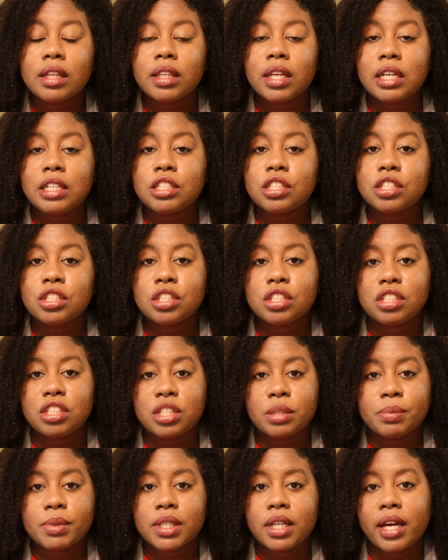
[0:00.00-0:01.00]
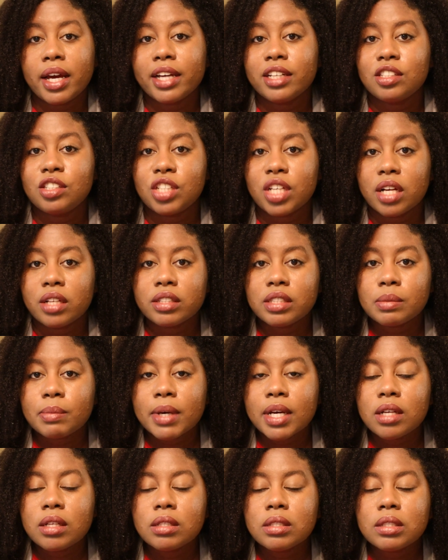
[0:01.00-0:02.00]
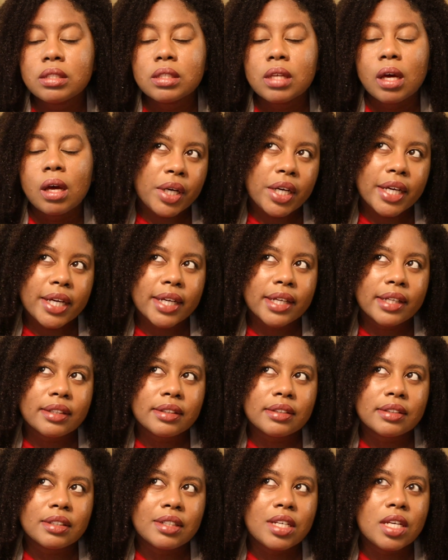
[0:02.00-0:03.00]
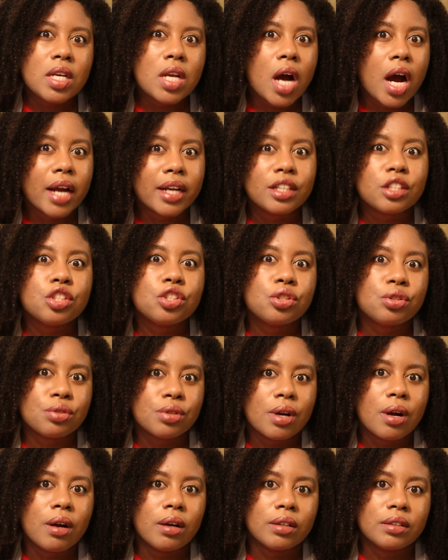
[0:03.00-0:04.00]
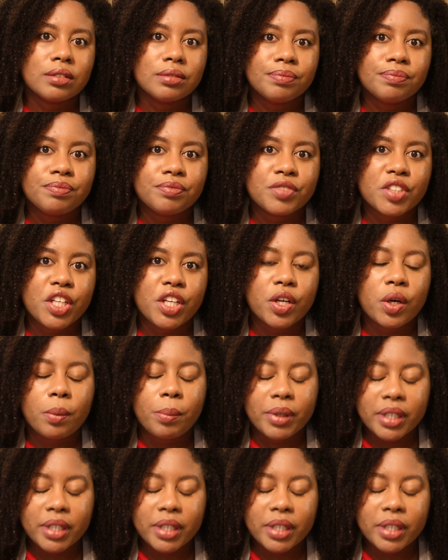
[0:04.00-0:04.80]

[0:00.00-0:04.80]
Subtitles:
Ancient Egyptian line gel smells, but not as strong, you know,